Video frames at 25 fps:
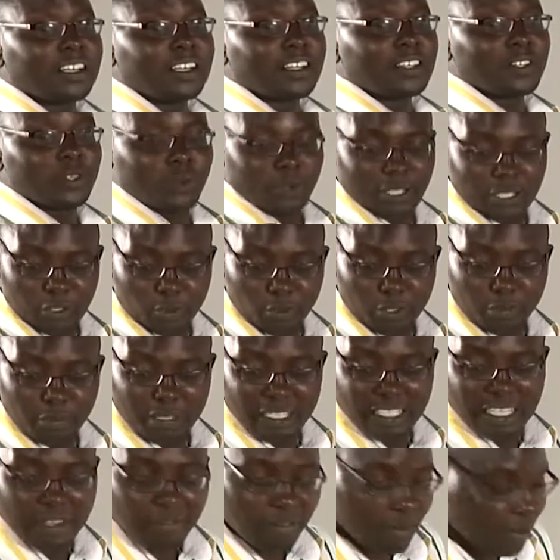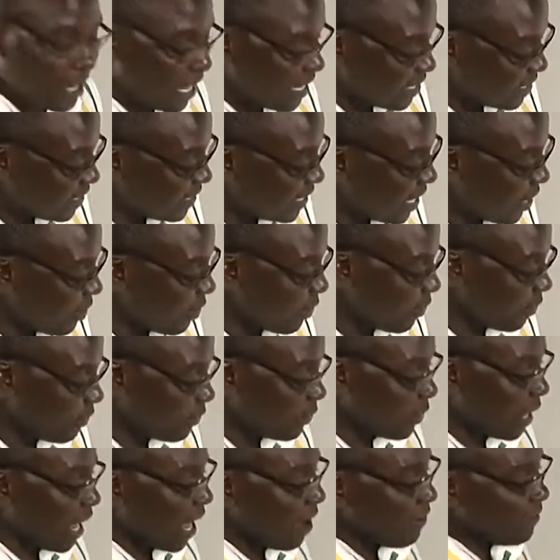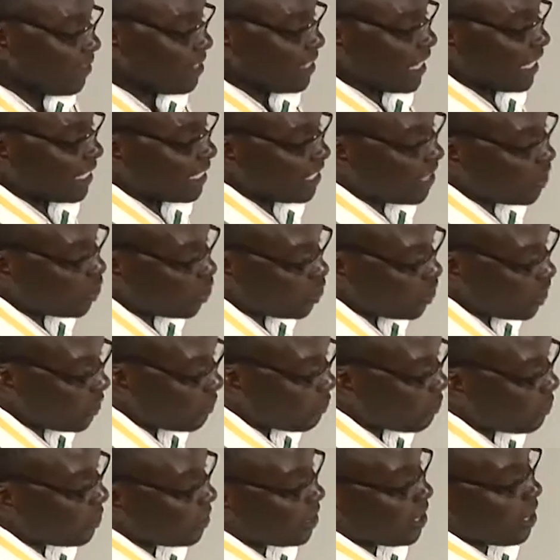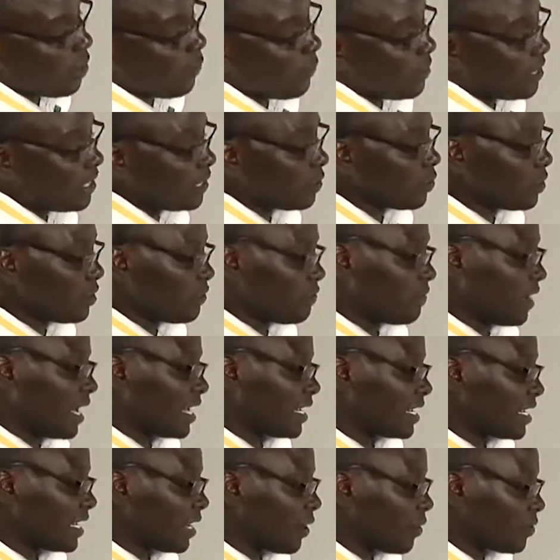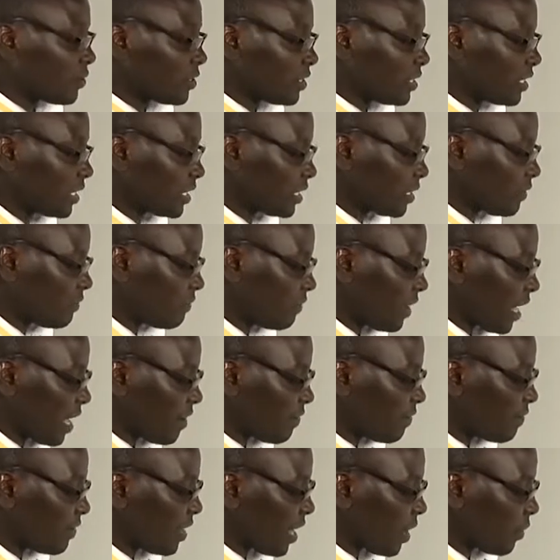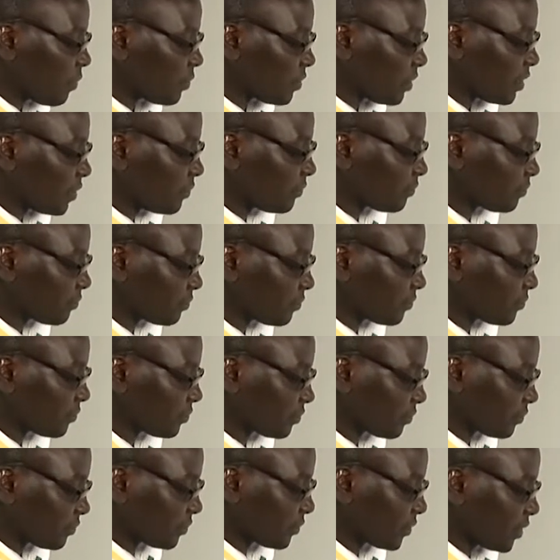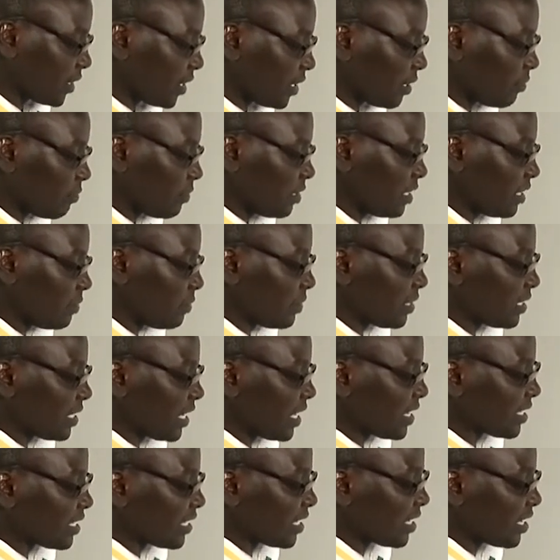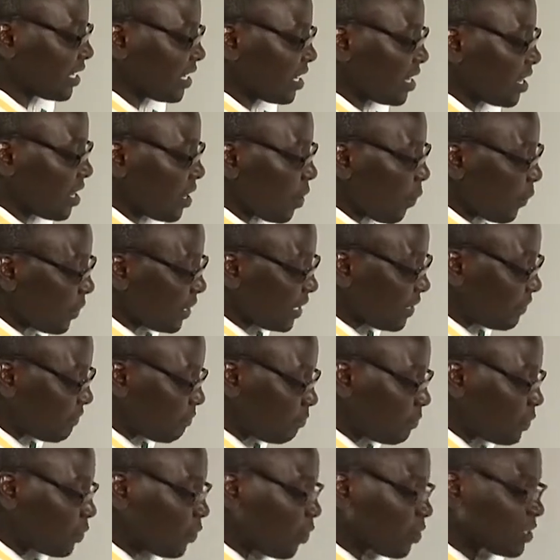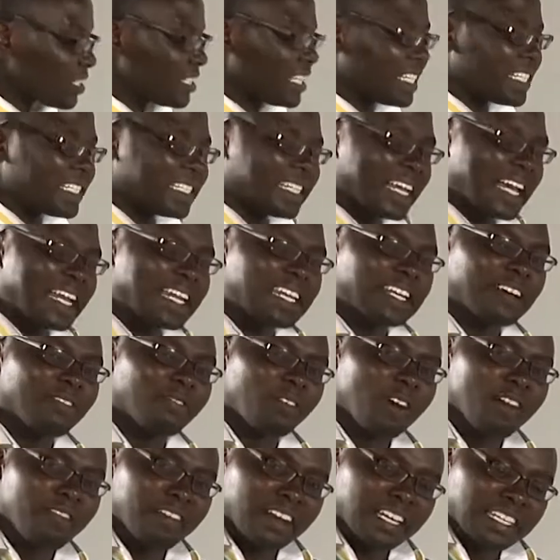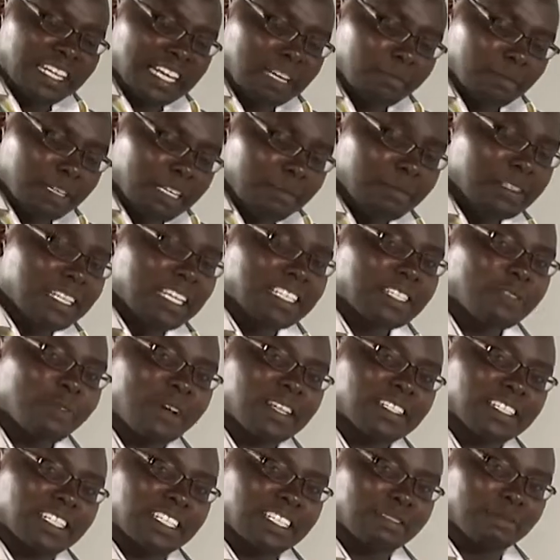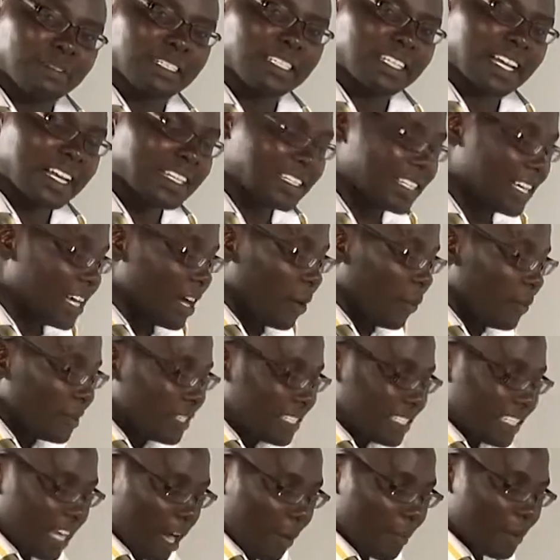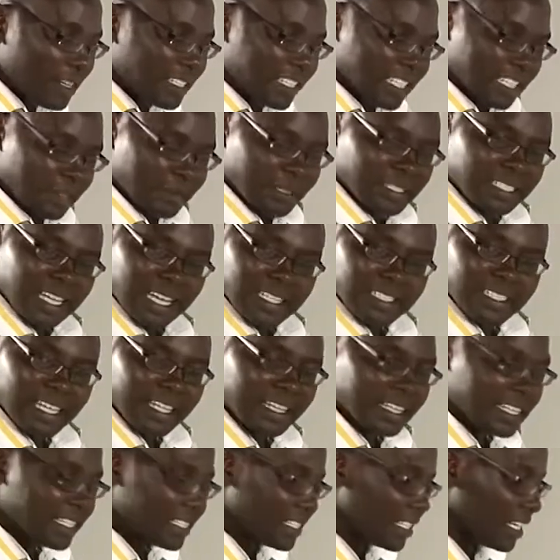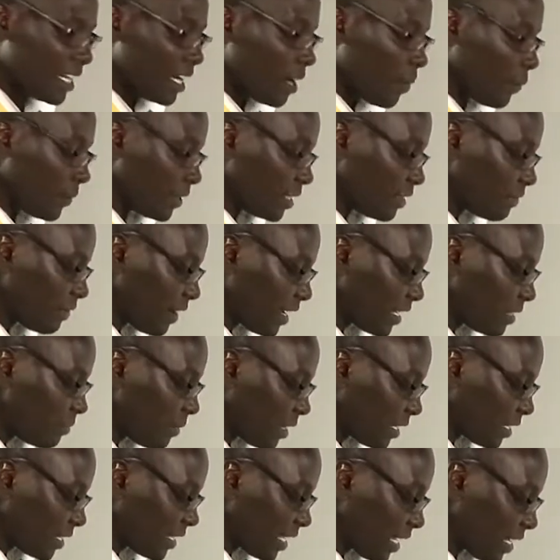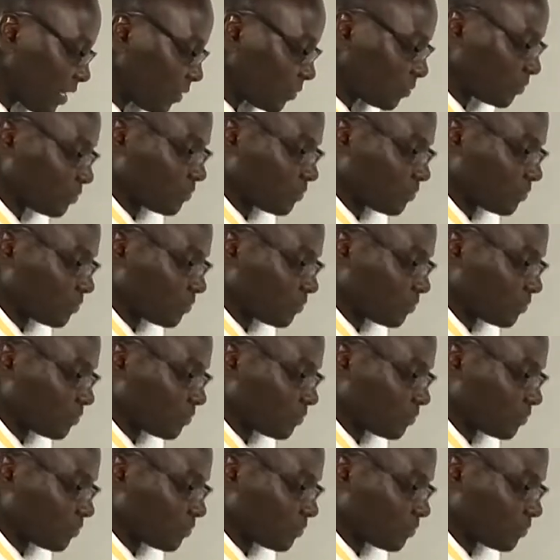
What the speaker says: So it would be easier for us now, having that relationship, we need to divide now 65,000 millimeters. Because for every 10 millimeters, 1 centimeters, we see how many centimeters are this. We divide by 10.